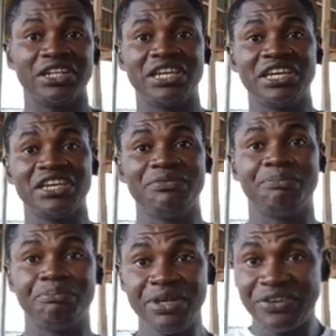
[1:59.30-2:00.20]
on the
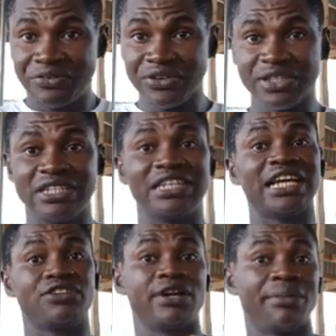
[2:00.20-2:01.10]
pig feed
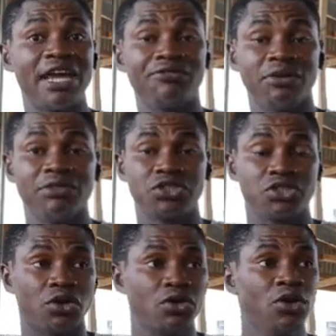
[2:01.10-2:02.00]
that you are buying from the
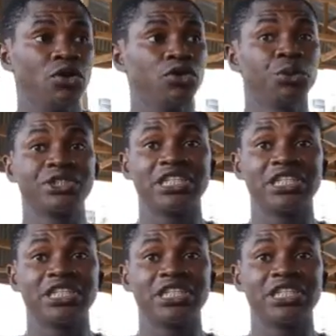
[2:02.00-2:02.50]
store, you will